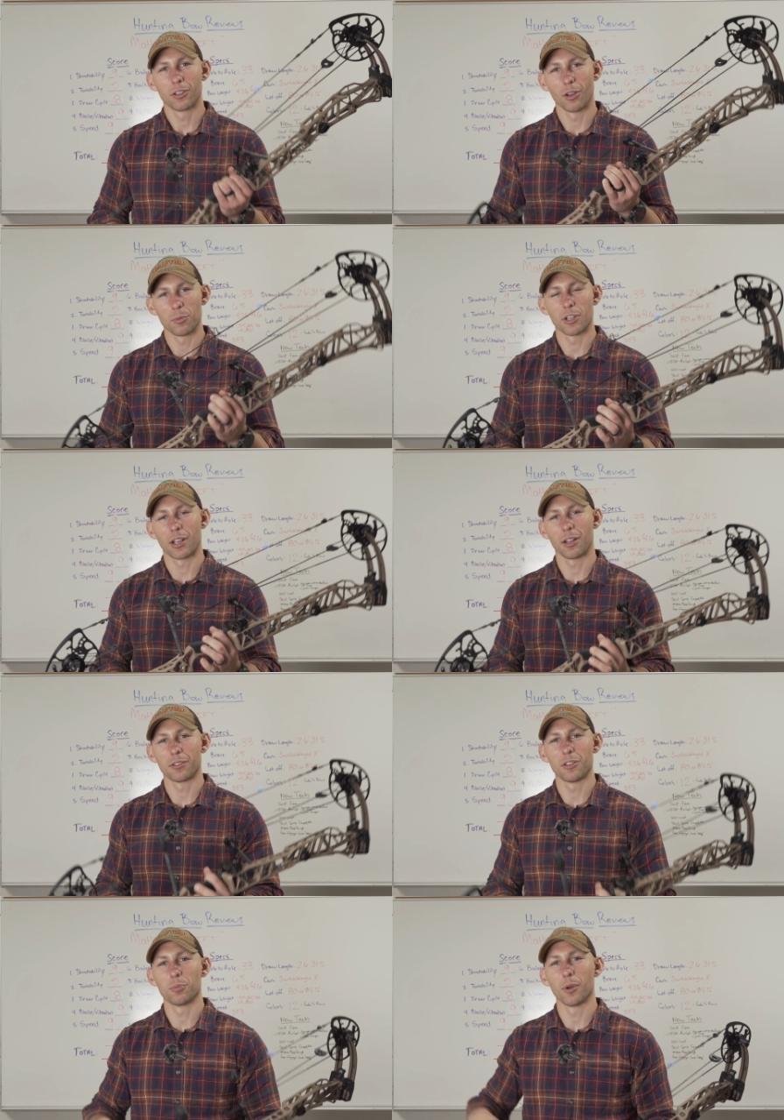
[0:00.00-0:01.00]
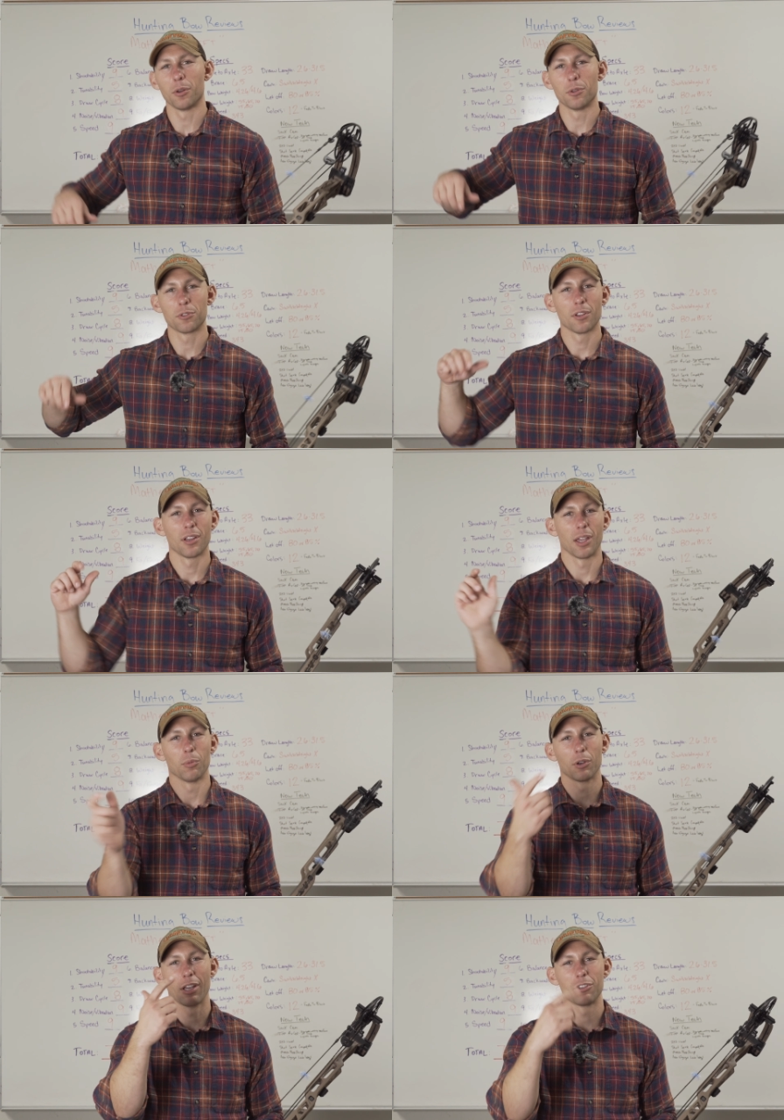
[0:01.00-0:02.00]
Come check out these bows,
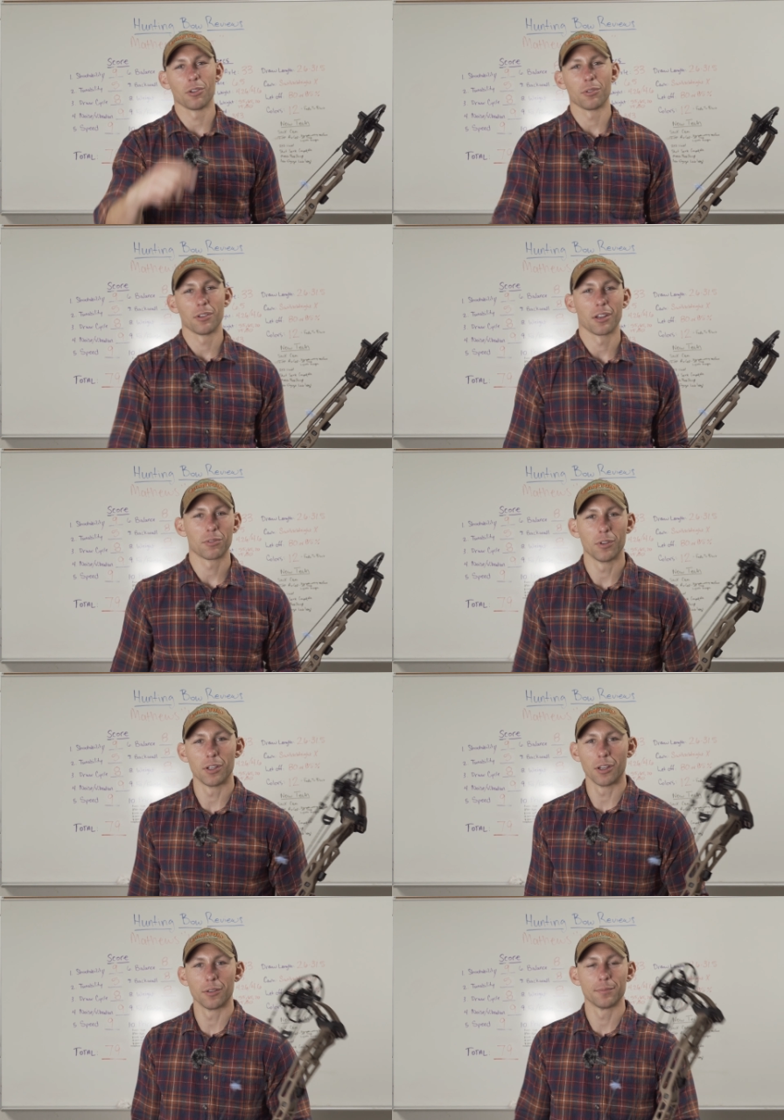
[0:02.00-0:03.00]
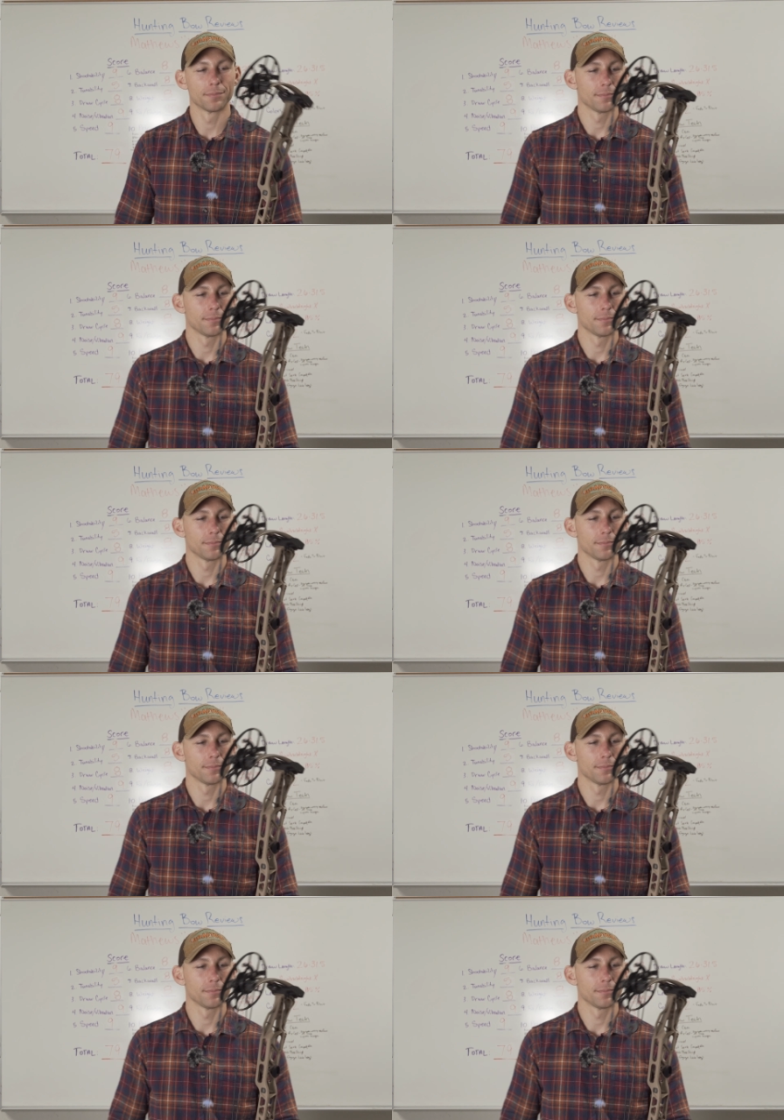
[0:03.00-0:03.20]
and we'll catch you on the next video.